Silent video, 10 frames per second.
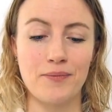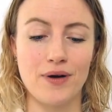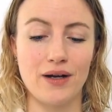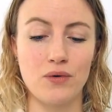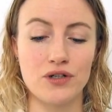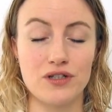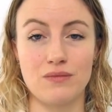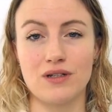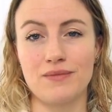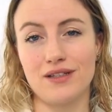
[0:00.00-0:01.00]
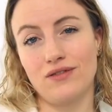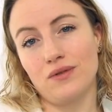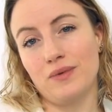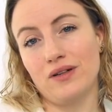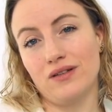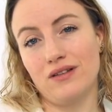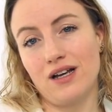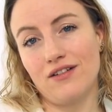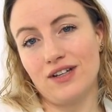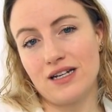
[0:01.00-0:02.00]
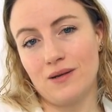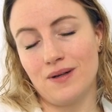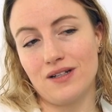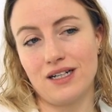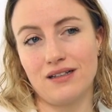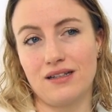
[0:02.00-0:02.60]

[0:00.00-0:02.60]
I wondered sometimes if it was because of the IV antibiotics